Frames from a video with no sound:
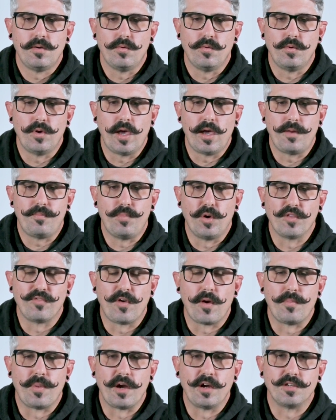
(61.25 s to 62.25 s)
we had both of
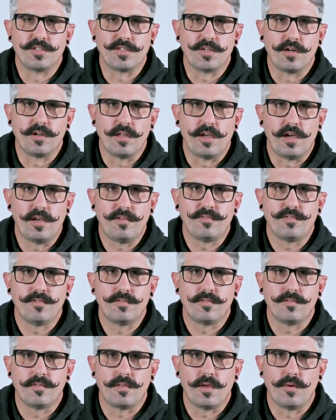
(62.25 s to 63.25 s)
our parents in our life.
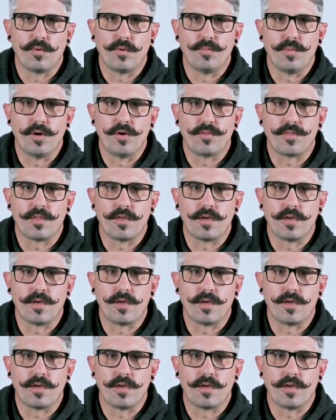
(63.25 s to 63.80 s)
They were both